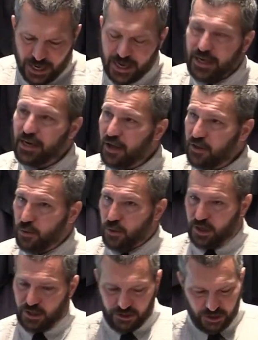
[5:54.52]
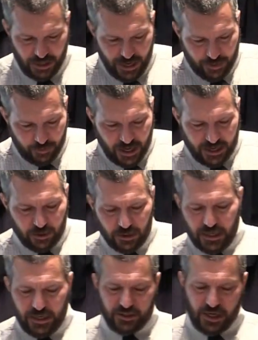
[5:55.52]
In other words, Michael
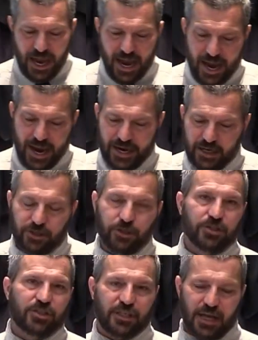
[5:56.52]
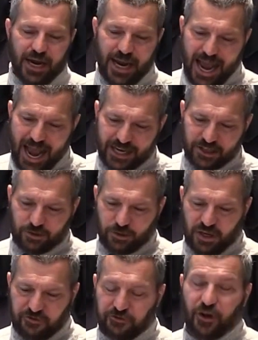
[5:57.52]
and his angels did not
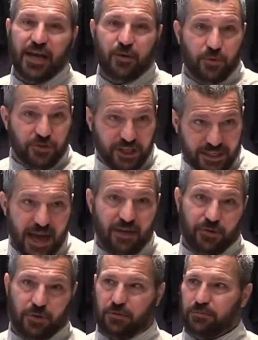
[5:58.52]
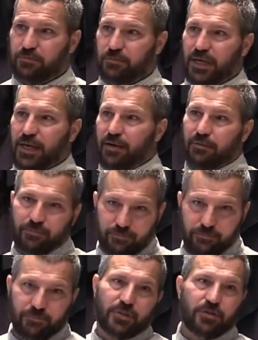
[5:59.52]
actually fight with the devil in
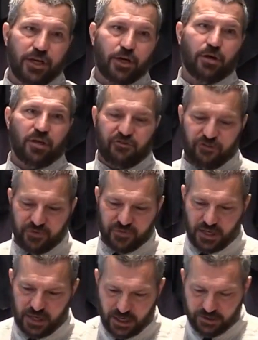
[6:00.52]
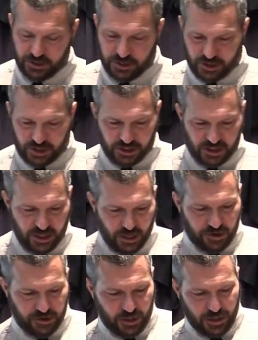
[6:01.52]
the early 1500s and
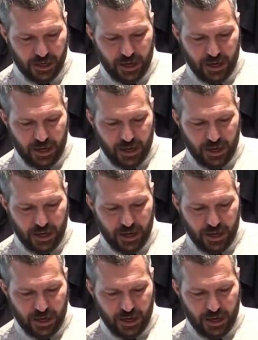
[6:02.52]
1600s.